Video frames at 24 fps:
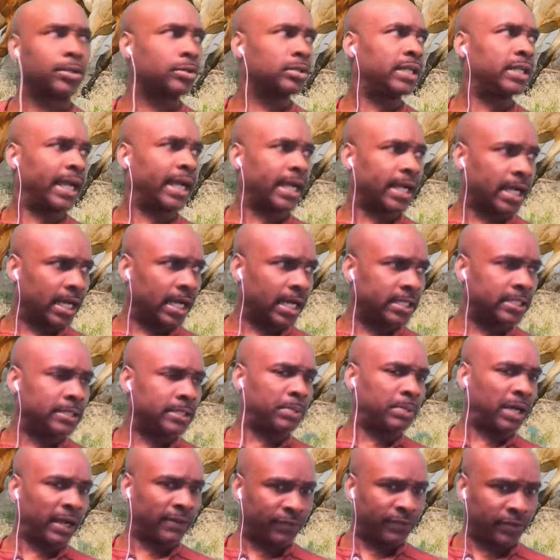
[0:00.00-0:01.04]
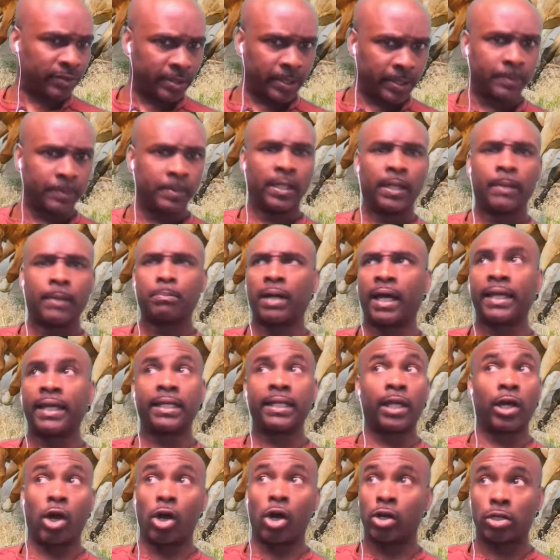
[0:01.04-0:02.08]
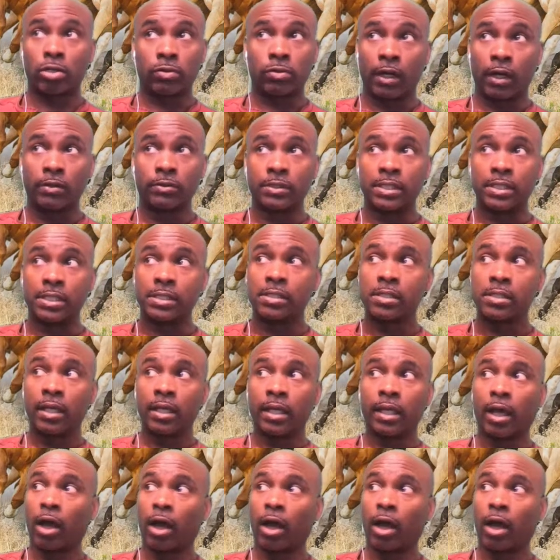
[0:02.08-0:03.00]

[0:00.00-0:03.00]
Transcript: go to that continent, buy from them, and they're all cronies,